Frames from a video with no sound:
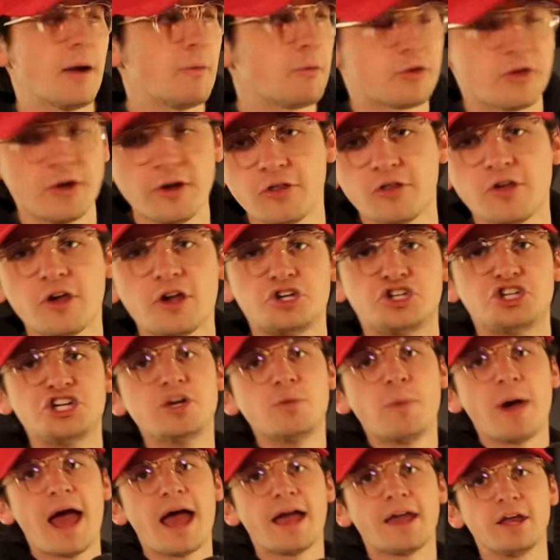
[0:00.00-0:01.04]
I was going to say
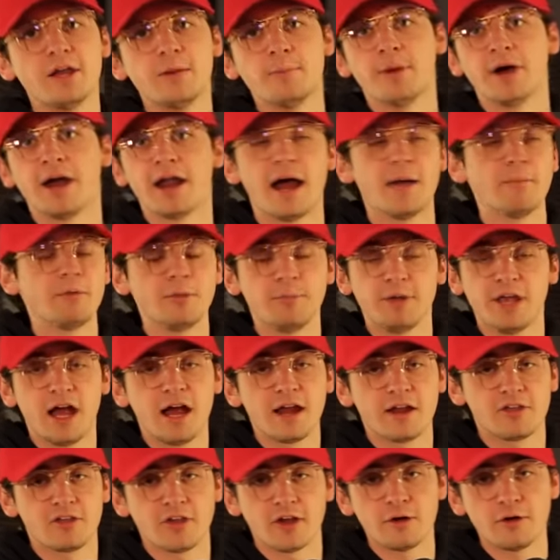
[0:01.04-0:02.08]
G-Wagon, but I'm going to be
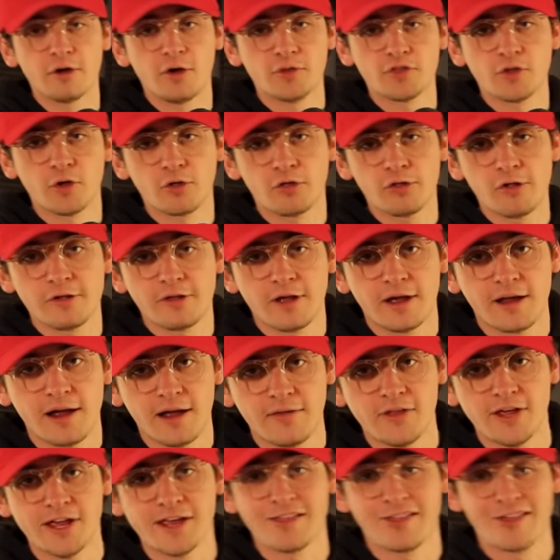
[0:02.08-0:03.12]
honest, I don't know what those look like
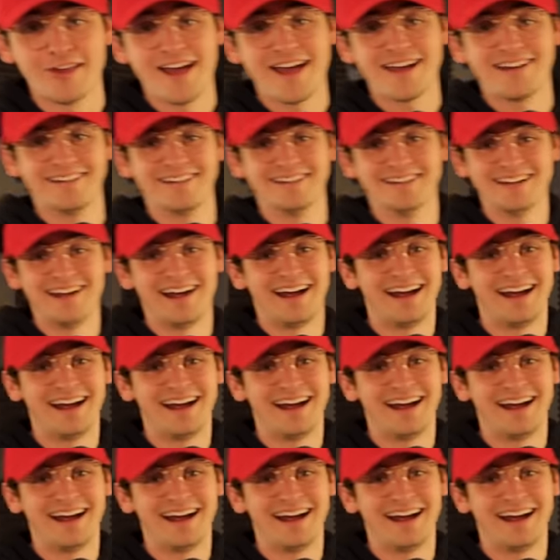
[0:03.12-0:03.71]
on the inside.